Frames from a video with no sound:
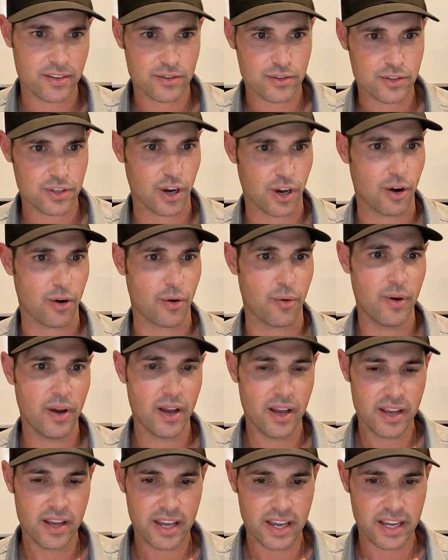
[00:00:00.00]
So
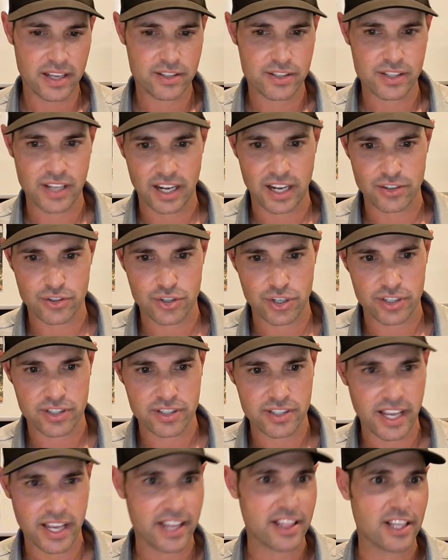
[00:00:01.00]
it's not
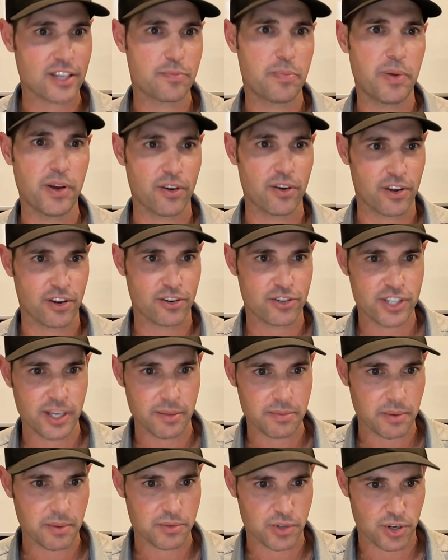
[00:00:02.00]
just take this pill and your
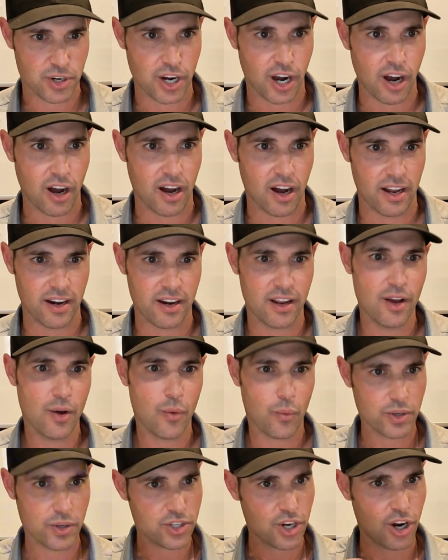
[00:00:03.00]
symptoms are gone.
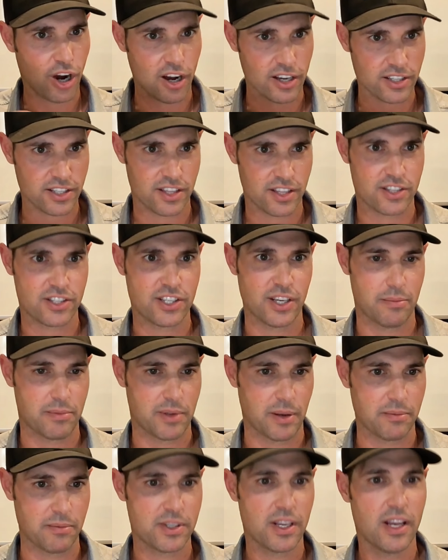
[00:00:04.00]
What's causing the
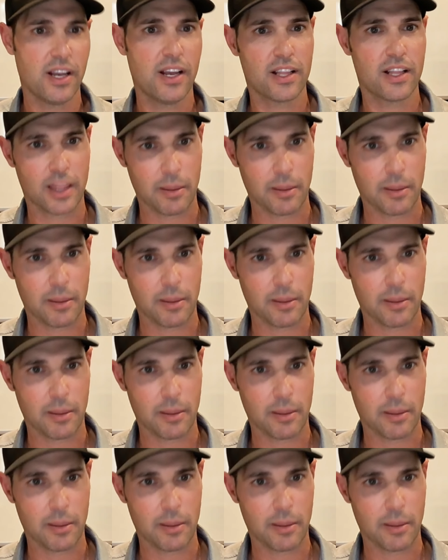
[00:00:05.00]
symptoms?